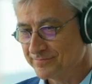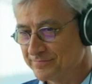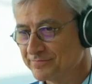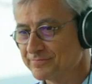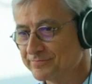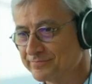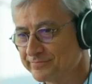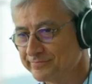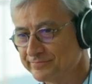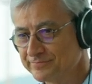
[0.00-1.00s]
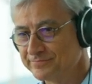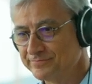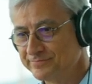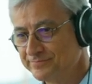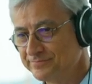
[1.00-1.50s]

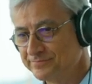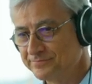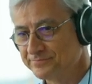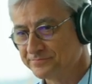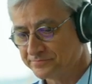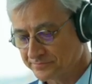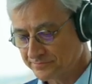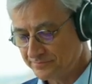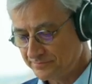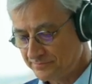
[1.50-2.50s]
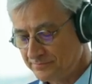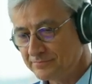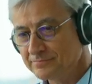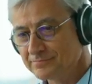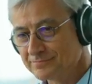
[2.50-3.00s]

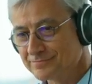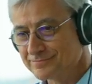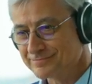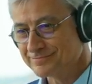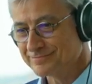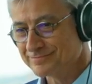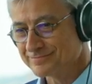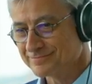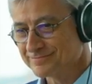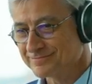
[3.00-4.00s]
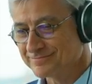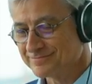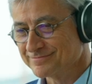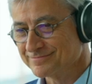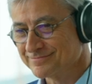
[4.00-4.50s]
[no speech]